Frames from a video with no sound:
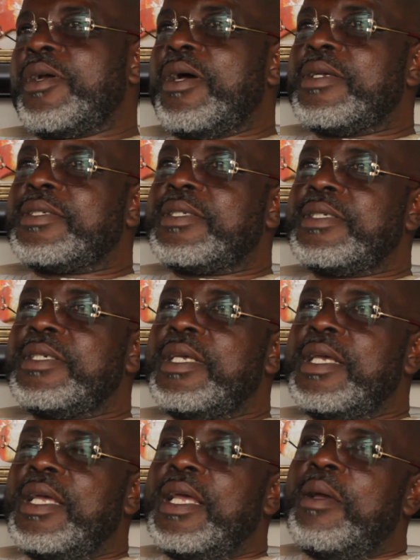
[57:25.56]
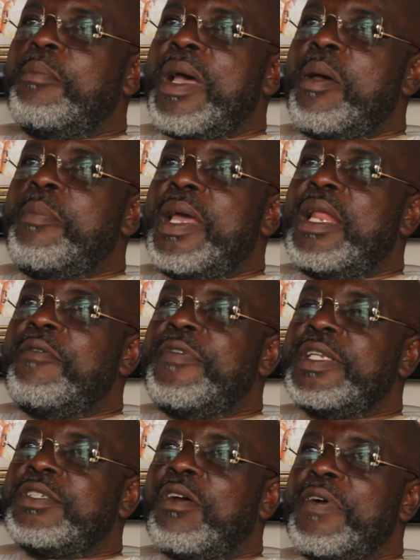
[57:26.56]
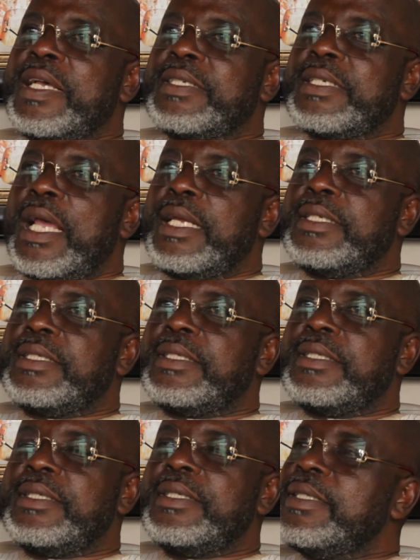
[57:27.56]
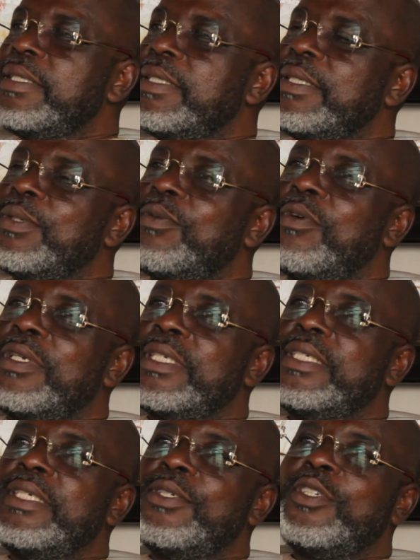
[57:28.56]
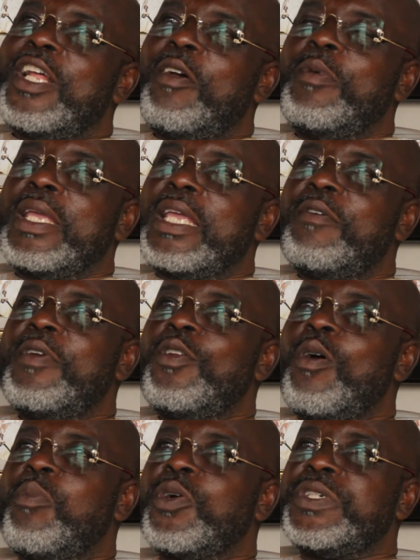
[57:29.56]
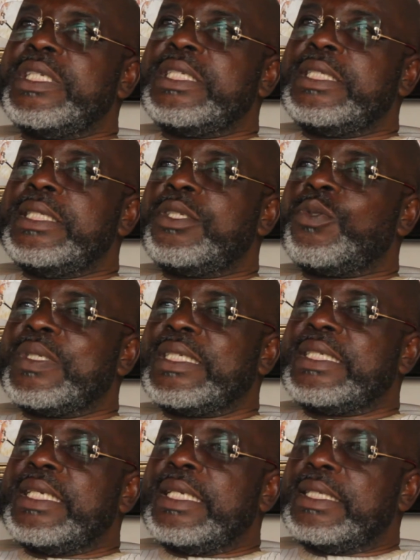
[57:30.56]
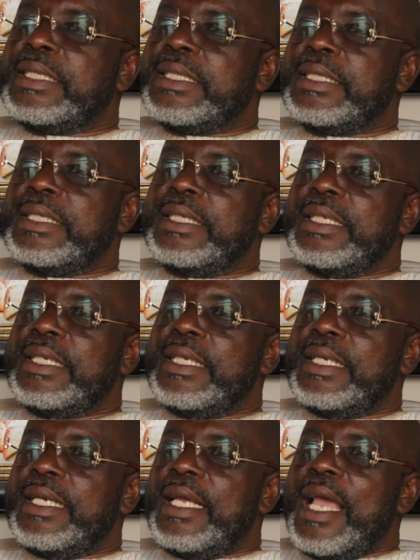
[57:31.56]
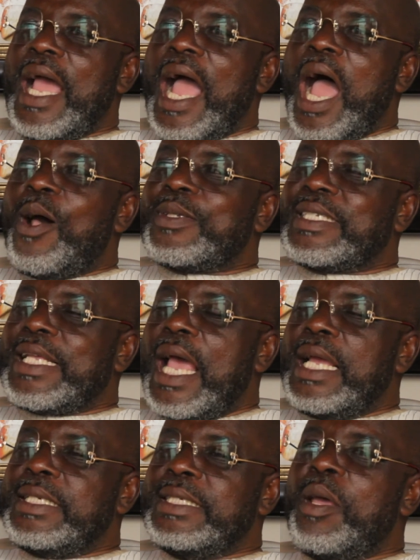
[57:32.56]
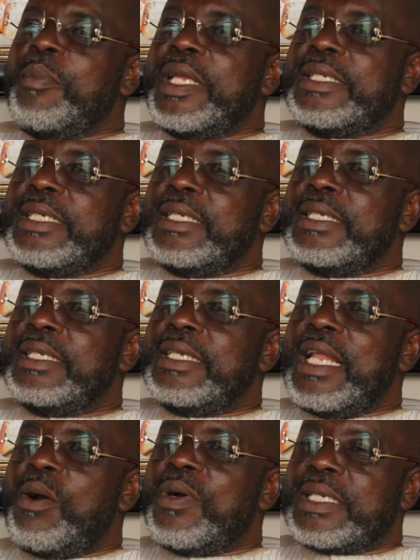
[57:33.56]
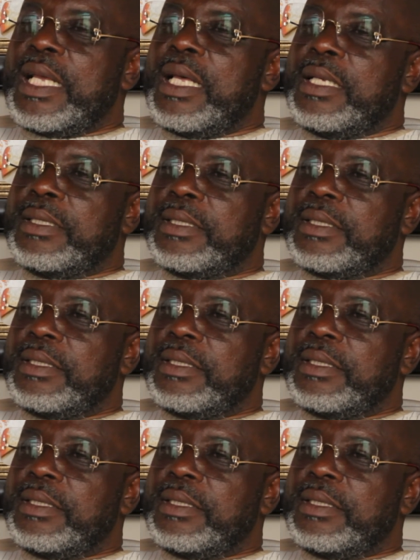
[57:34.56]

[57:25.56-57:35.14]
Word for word: because by benefit of hindsight, Kwesi should have been given the opportunity to sit outside the meeting that was held